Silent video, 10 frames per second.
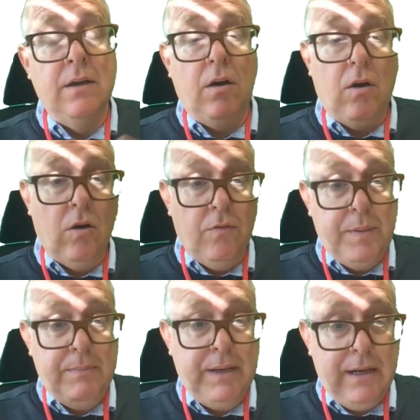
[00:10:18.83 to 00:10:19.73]
of
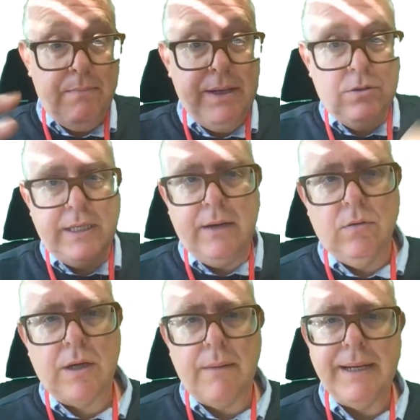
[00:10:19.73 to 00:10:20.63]
people in a building all
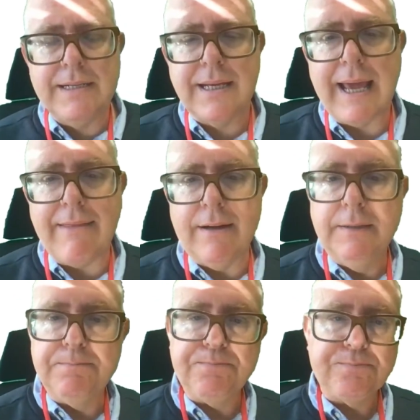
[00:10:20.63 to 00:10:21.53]
coming together,
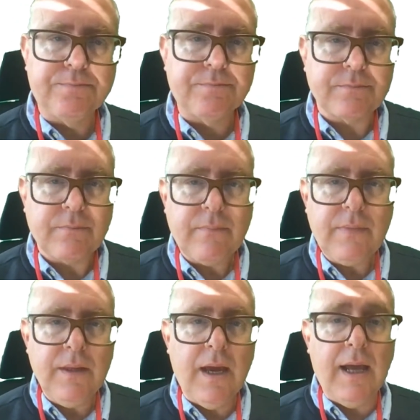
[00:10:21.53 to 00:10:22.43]

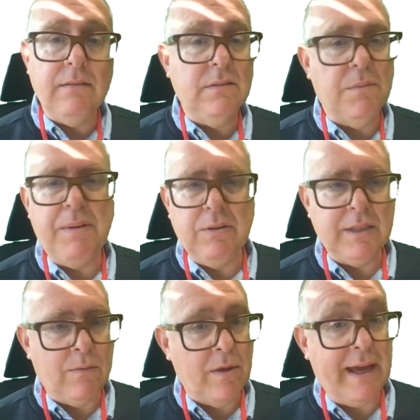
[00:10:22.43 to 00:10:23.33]
and the
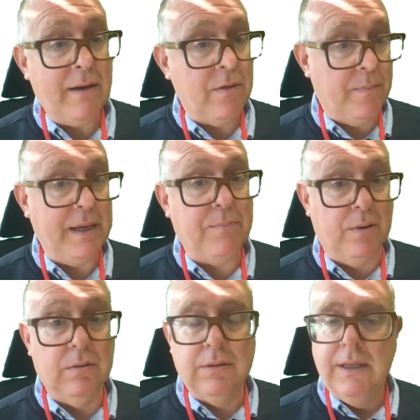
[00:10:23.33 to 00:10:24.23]
building without the
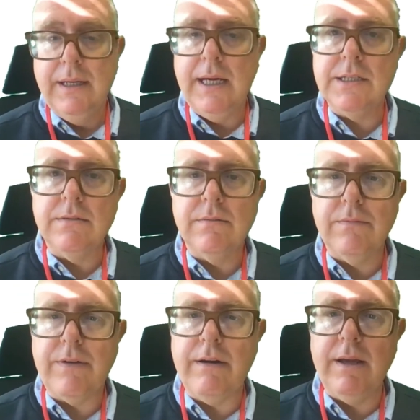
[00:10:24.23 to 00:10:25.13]
people isn't
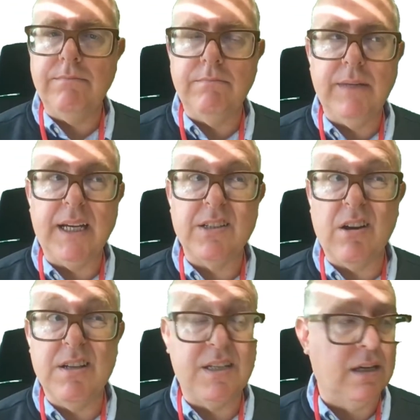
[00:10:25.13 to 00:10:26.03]
very
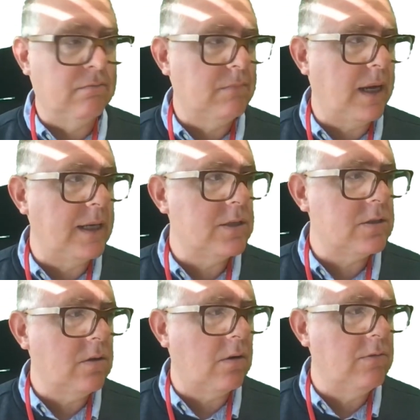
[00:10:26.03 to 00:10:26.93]
exciting, and it's
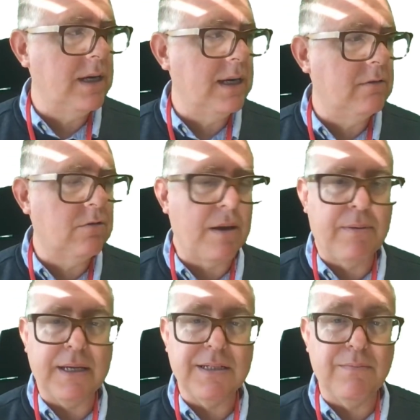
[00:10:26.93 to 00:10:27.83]
not a really great
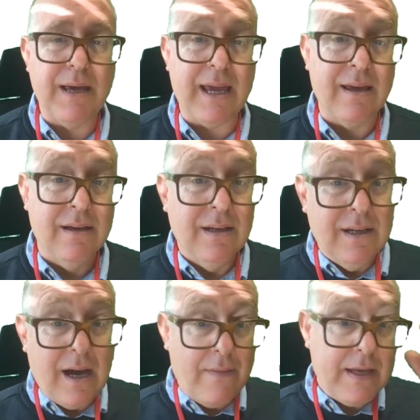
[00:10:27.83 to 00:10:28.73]
place to be.
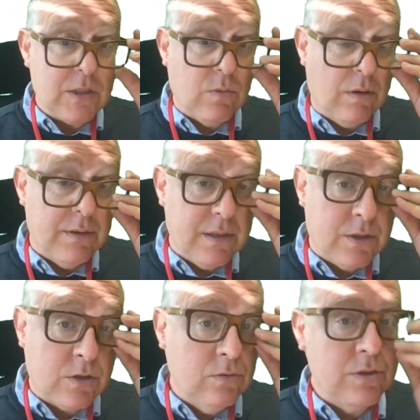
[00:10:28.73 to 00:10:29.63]
And that's what the
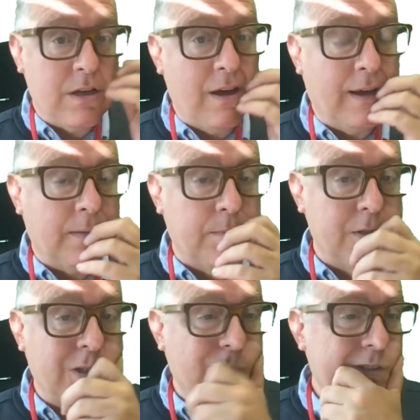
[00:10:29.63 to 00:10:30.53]
school's like. The
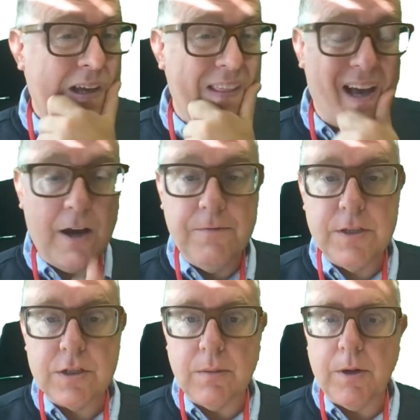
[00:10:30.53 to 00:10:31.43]
school's like that over the
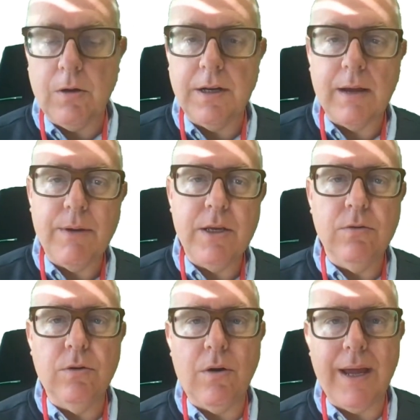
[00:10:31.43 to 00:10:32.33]
summer holiday when
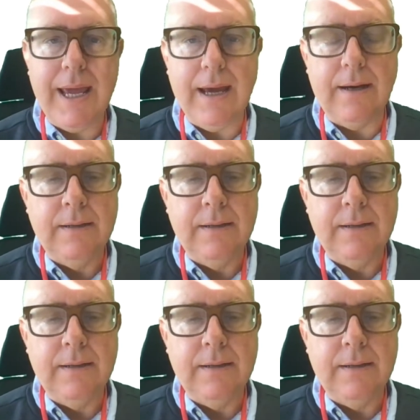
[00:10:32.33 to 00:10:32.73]
you're not here.